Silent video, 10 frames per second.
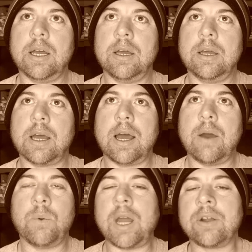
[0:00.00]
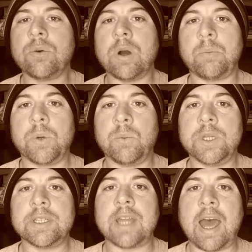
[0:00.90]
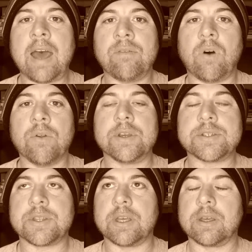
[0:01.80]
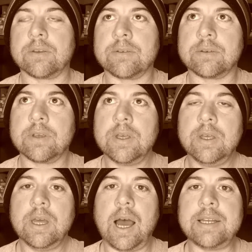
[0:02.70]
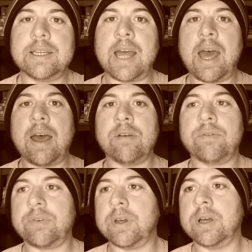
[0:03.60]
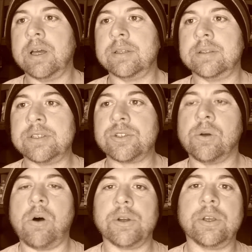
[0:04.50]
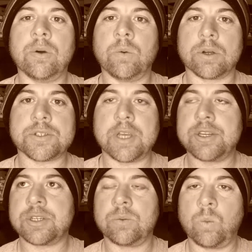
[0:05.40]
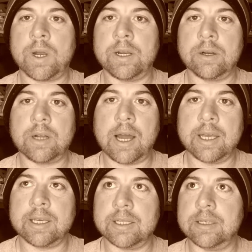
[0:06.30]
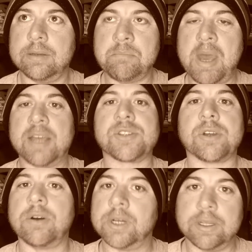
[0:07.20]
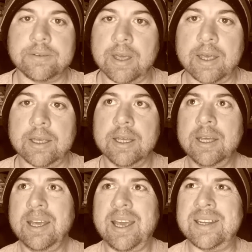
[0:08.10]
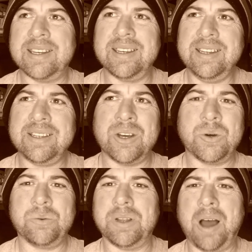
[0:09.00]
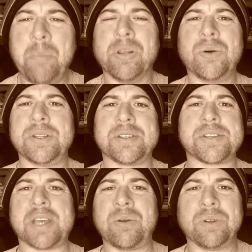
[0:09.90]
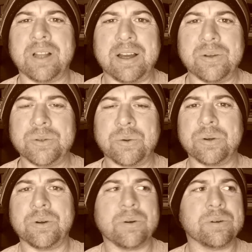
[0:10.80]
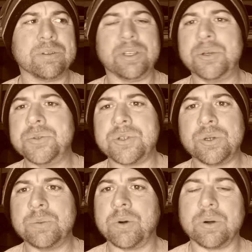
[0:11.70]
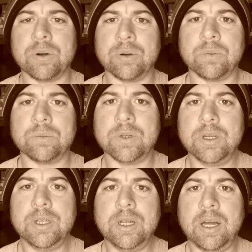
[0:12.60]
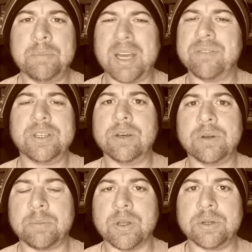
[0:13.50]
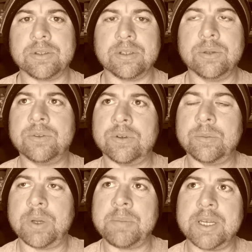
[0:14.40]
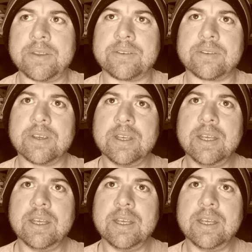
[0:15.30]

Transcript: uh, when i grew up we, we didn't have all these things i didn't have a, a digital audio workstation where i could make a song in a day and you know upload it to soundcloud or, or youtube or, or uh, make a video and upload it to youtube i mean it's